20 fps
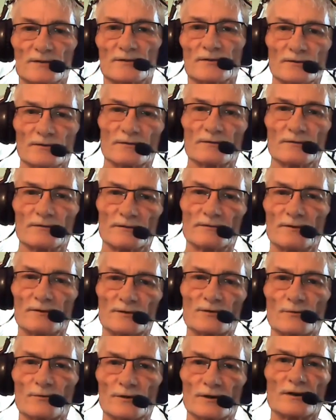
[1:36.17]
And they're, they're,
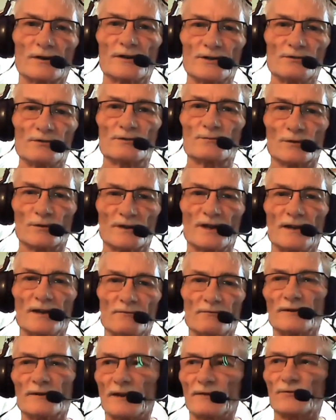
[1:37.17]
so they're going to use what, they,
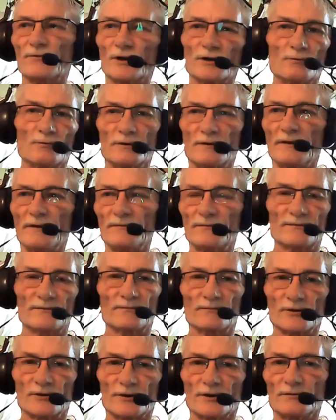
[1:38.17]
what they've heard, what they've
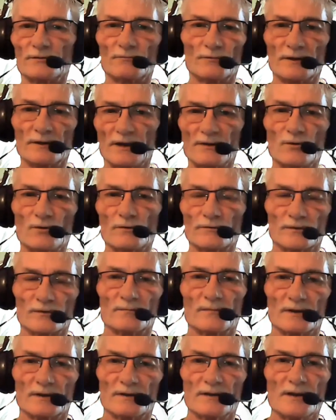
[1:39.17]
learned, what they know
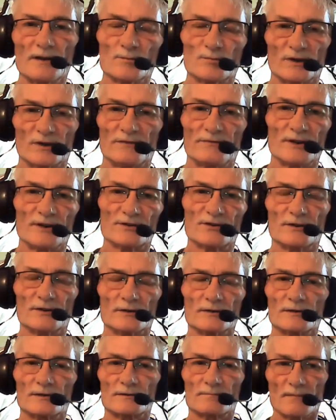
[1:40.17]
from the previous
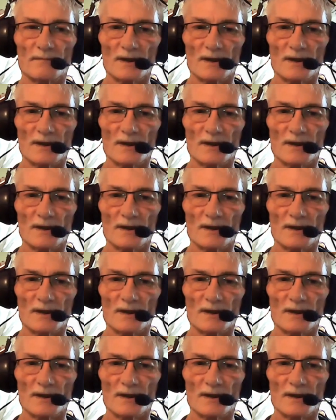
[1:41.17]
years.